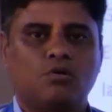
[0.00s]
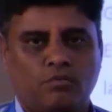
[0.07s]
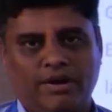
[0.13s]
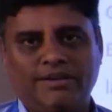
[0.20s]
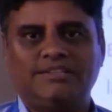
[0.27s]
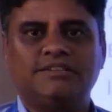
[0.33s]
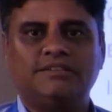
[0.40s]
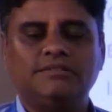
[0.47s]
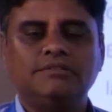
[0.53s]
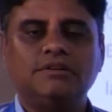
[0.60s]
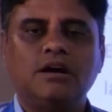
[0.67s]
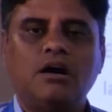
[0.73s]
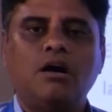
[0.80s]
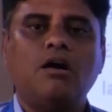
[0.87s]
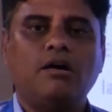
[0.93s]
quarter
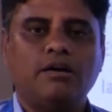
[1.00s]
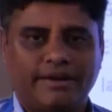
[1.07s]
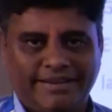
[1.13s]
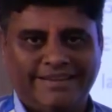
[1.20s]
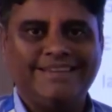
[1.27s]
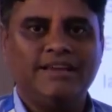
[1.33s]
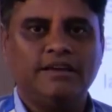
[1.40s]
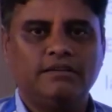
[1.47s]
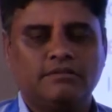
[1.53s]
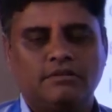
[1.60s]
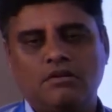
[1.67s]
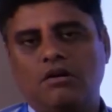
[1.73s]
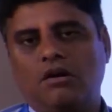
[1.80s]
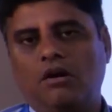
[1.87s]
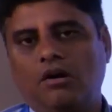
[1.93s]
or year
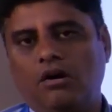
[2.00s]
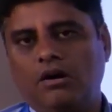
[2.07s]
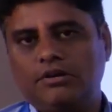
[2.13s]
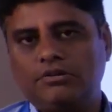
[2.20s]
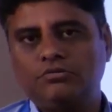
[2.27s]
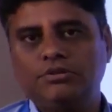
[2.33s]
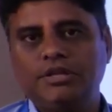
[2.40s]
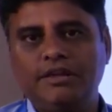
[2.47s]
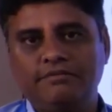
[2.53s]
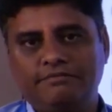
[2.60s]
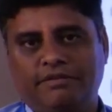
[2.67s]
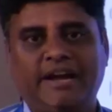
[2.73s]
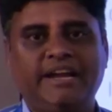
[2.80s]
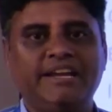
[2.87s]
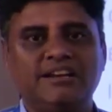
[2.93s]
or to the
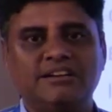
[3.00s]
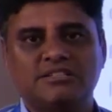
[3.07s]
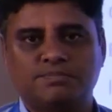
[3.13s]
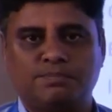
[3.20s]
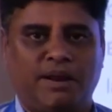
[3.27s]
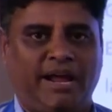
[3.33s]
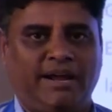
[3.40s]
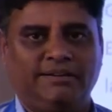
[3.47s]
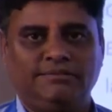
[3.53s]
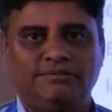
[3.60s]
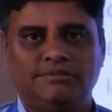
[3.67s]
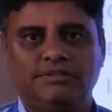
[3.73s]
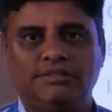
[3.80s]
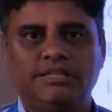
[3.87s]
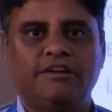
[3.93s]
5 years plan
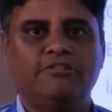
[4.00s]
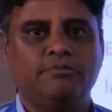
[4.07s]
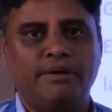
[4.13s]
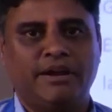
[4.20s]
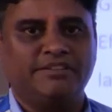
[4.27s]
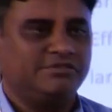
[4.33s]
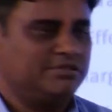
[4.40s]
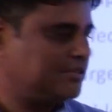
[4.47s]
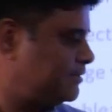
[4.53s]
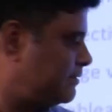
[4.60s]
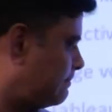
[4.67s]
they will make it.